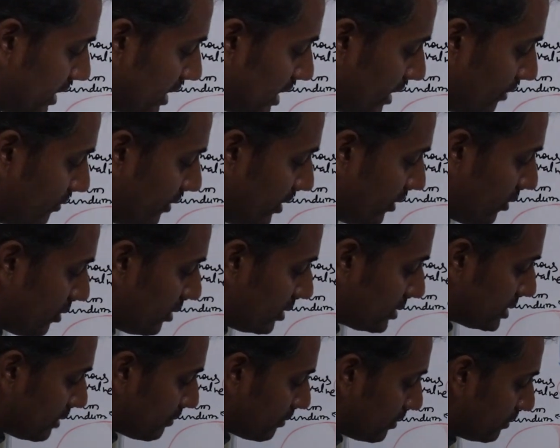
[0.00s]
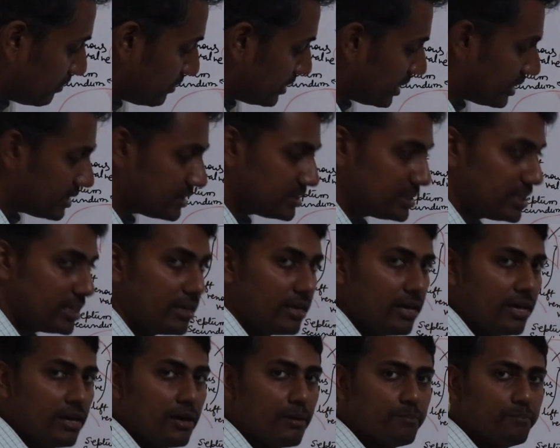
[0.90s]
interventricular septum, that is
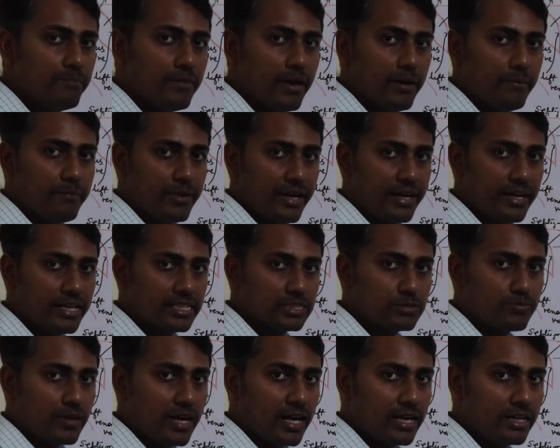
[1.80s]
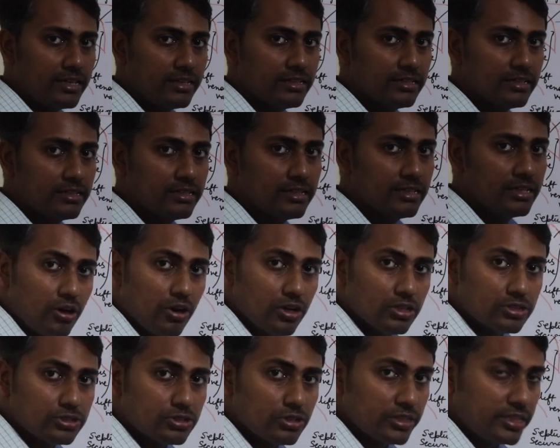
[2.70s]
the membranous part.
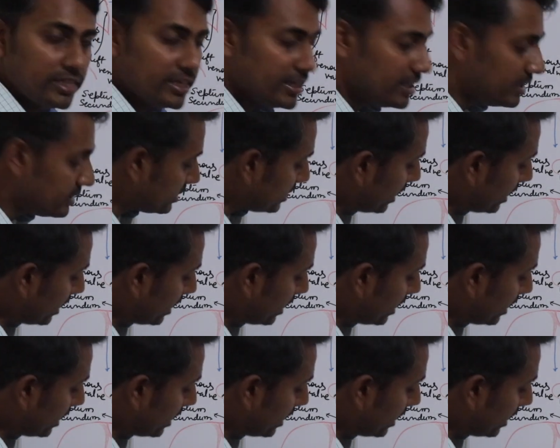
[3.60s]
Also, the